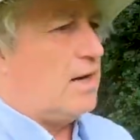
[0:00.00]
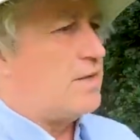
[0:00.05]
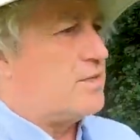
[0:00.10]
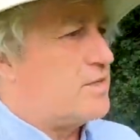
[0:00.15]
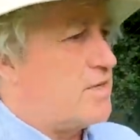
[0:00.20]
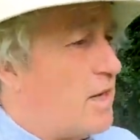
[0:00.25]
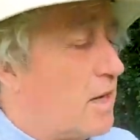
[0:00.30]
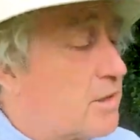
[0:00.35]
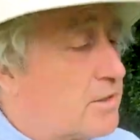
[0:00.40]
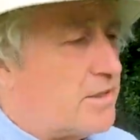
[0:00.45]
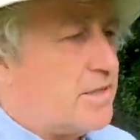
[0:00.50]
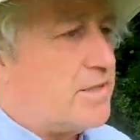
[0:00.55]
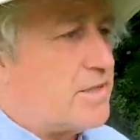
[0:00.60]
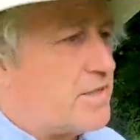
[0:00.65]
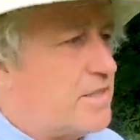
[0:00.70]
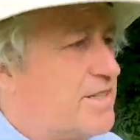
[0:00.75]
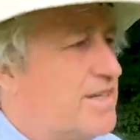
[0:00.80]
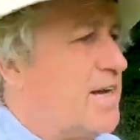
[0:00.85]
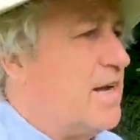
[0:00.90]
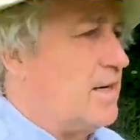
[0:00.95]
started
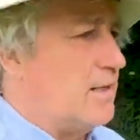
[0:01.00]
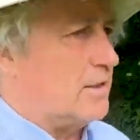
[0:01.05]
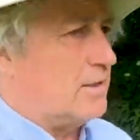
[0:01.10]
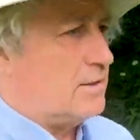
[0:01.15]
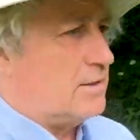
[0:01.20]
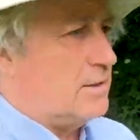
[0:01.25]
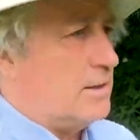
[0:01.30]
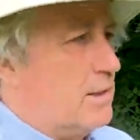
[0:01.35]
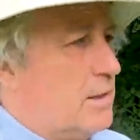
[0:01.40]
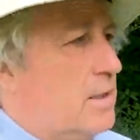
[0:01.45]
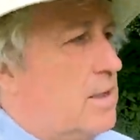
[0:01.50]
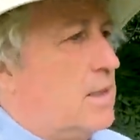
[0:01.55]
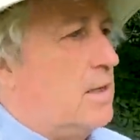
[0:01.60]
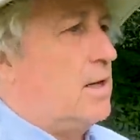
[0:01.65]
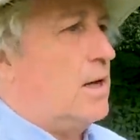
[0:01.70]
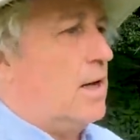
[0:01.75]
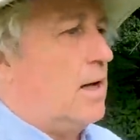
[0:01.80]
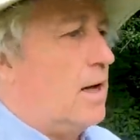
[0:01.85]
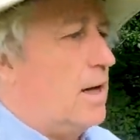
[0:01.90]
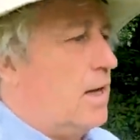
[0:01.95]
as a channel.
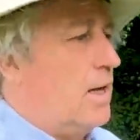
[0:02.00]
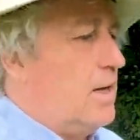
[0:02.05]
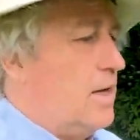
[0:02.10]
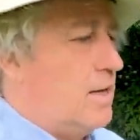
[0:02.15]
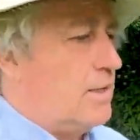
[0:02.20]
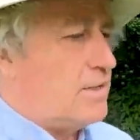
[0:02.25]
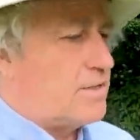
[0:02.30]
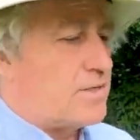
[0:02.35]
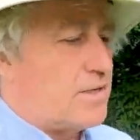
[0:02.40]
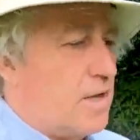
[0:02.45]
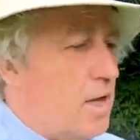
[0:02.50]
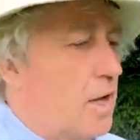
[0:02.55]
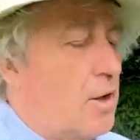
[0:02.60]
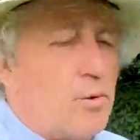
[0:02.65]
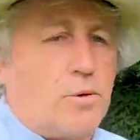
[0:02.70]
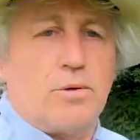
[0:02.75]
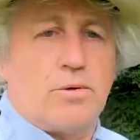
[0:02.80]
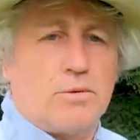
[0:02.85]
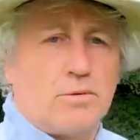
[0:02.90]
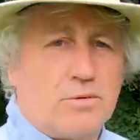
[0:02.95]
And
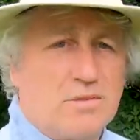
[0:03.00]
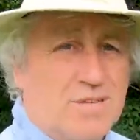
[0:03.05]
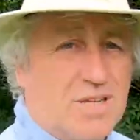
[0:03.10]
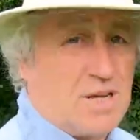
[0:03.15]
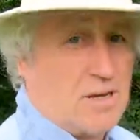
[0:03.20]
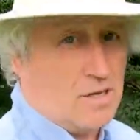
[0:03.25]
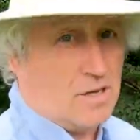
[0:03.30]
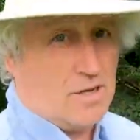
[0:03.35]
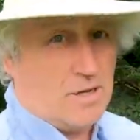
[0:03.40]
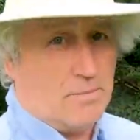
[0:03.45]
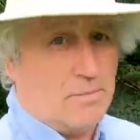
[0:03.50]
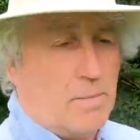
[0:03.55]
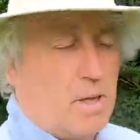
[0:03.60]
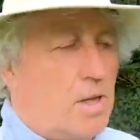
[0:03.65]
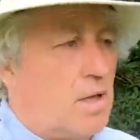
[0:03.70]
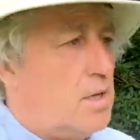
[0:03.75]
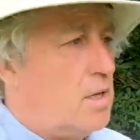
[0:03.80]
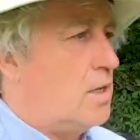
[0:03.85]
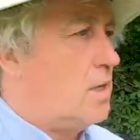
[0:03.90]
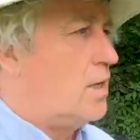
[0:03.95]
so, time
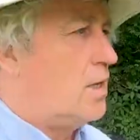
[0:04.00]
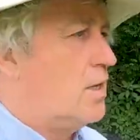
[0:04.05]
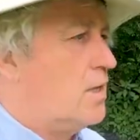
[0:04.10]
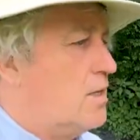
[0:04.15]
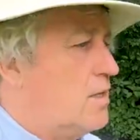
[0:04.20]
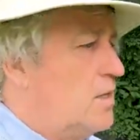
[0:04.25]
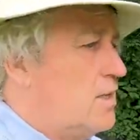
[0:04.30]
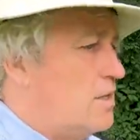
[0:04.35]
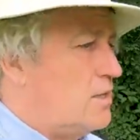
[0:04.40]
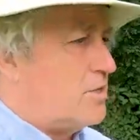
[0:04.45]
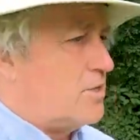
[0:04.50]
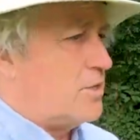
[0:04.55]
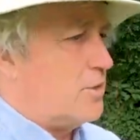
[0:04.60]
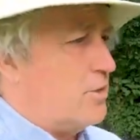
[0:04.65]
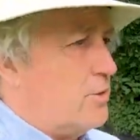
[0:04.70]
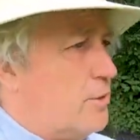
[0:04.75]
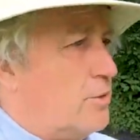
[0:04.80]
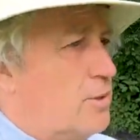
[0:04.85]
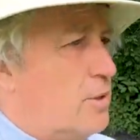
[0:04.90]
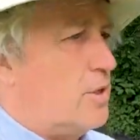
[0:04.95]

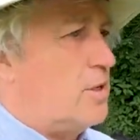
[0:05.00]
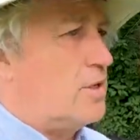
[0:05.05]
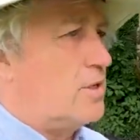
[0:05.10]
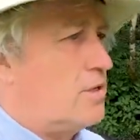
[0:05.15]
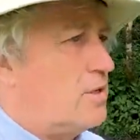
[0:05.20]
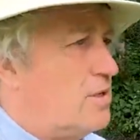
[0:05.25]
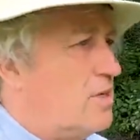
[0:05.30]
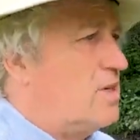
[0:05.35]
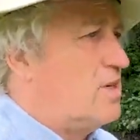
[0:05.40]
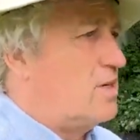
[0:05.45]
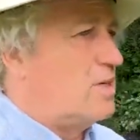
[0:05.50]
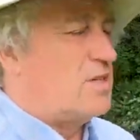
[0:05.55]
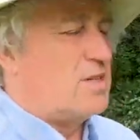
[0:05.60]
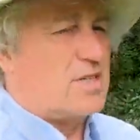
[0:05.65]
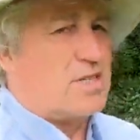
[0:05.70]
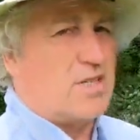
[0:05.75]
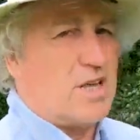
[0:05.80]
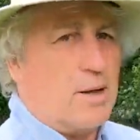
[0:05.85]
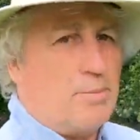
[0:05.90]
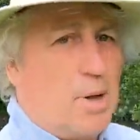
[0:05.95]
to
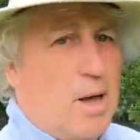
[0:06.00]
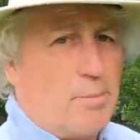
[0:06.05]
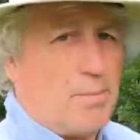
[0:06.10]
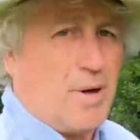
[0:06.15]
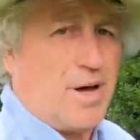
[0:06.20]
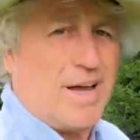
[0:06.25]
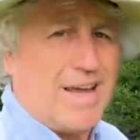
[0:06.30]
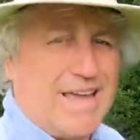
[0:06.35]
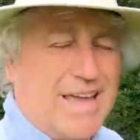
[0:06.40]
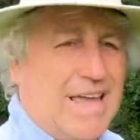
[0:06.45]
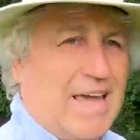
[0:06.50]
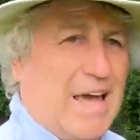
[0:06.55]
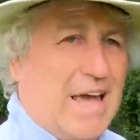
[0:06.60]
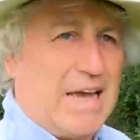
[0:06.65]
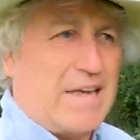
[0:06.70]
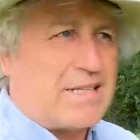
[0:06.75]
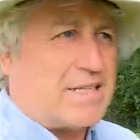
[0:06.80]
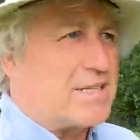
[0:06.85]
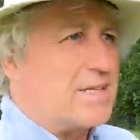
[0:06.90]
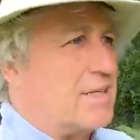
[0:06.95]
sum up, I
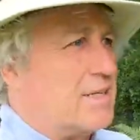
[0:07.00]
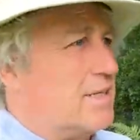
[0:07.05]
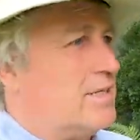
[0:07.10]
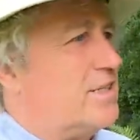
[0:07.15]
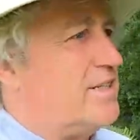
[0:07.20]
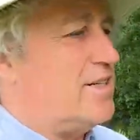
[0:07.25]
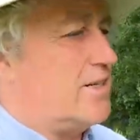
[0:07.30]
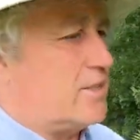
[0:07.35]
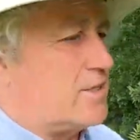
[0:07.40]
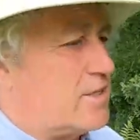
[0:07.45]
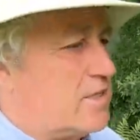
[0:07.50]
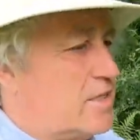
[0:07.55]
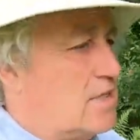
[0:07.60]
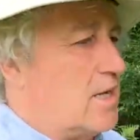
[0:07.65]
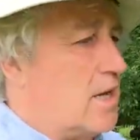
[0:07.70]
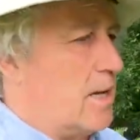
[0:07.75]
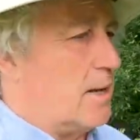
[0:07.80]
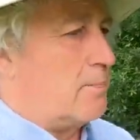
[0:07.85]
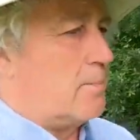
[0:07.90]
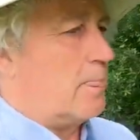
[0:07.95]
guess, and just
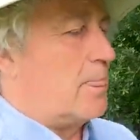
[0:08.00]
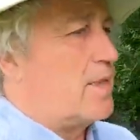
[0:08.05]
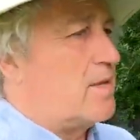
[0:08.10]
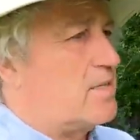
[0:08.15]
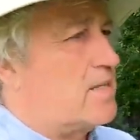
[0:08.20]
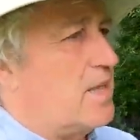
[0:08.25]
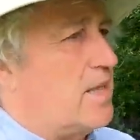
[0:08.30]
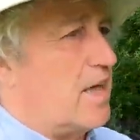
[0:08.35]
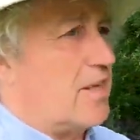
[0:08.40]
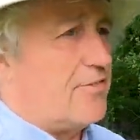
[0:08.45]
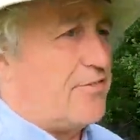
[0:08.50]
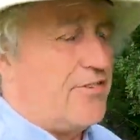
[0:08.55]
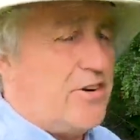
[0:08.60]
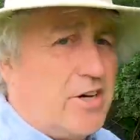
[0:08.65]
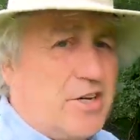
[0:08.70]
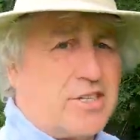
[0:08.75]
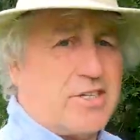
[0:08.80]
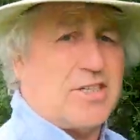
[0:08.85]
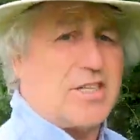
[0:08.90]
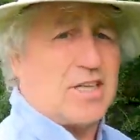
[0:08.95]
so that
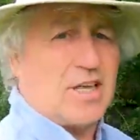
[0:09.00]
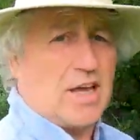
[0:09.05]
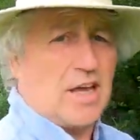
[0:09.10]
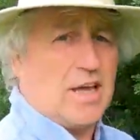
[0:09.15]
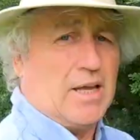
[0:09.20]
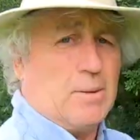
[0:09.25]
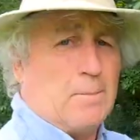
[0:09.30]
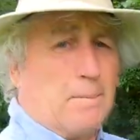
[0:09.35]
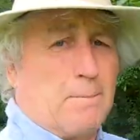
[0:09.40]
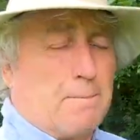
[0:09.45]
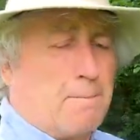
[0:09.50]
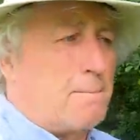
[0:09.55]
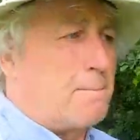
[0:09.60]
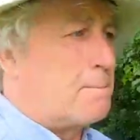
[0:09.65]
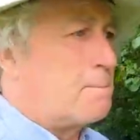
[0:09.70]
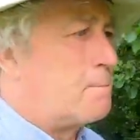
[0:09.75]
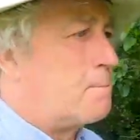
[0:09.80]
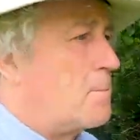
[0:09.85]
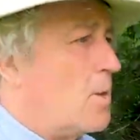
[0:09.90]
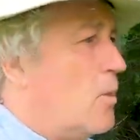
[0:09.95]
first thing,
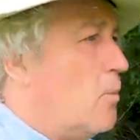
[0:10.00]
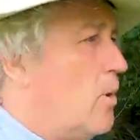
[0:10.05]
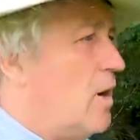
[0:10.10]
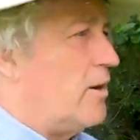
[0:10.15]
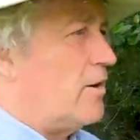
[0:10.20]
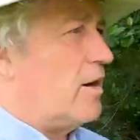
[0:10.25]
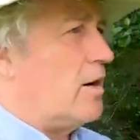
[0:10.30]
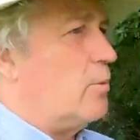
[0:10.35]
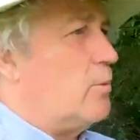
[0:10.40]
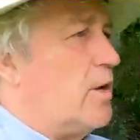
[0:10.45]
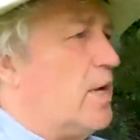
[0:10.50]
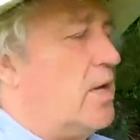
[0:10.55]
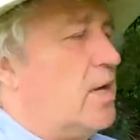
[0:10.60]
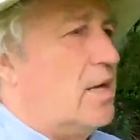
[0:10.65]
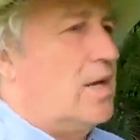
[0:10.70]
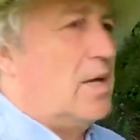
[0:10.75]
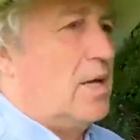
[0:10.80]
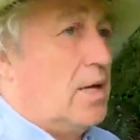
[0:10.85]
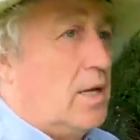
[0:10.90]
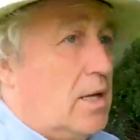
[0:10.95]
where are we?
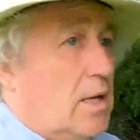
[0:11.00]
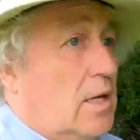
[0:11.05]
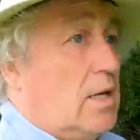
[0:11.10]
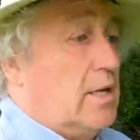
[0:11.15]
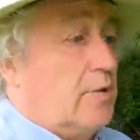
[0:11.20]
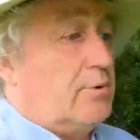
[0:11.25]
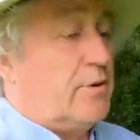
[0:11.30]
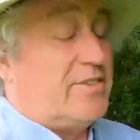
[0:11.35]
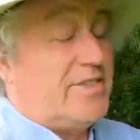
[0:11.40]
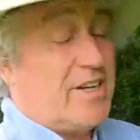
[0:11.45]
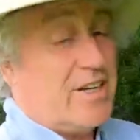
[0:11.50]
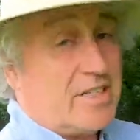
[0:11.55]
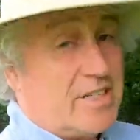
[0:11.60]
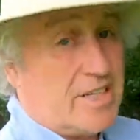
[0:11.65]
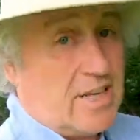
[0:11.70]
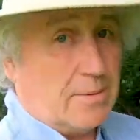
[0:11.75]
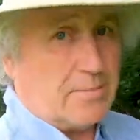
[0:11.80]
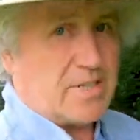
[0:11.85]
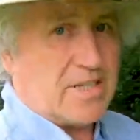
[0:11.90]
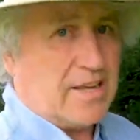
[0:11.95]
We've
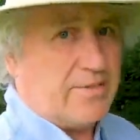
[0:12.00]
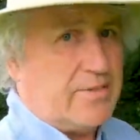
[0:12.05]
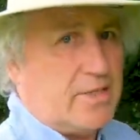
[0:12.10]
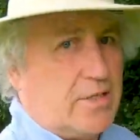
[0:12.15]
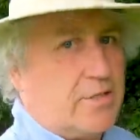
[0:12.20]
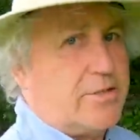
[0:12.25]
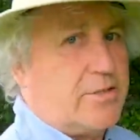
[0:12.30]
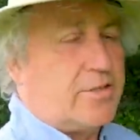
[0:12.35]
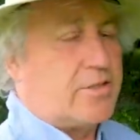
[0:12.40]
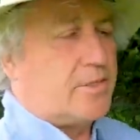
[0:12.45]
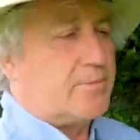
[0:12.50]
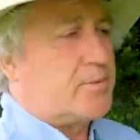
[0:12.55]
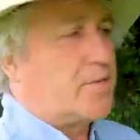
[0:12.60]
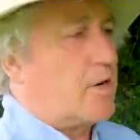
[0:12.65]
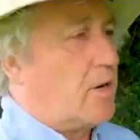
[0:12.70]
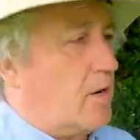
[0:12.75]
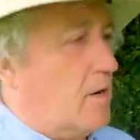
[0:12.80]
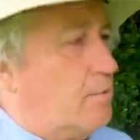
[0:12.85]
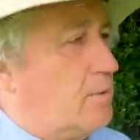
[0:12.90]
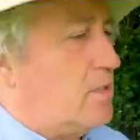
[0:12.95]
just tipped 700
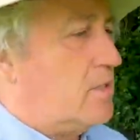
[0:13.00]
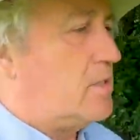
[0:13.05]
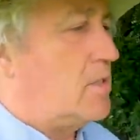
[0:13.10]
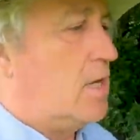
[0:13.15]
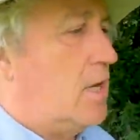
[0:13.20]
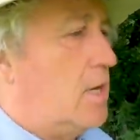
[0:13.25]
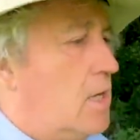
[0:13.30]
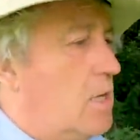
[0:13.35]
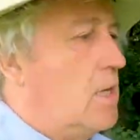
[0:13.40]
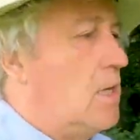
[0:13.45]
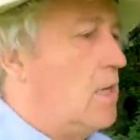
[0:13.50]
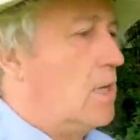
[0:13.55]
subscribers